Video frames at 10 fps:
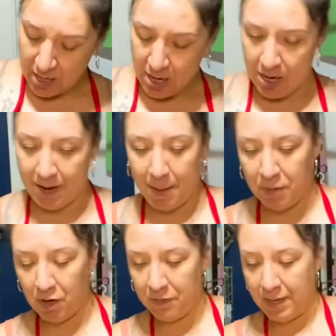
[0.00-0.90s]
all right,
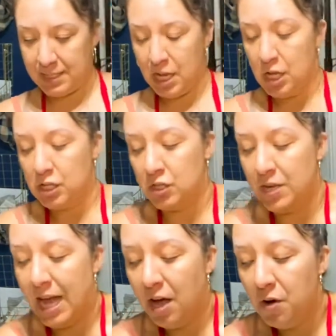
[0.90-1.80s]
perfect. So
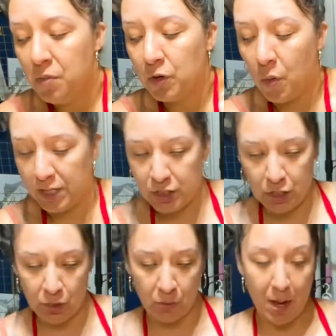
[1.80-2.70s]
now we're going
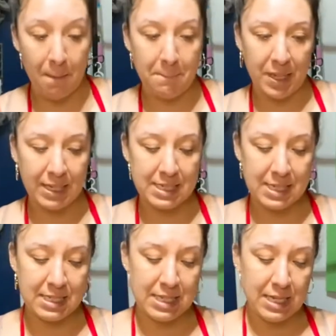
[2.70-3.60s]
to mix
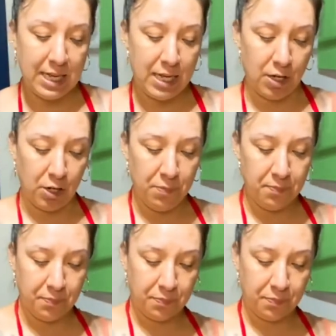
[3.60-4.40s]
this in here.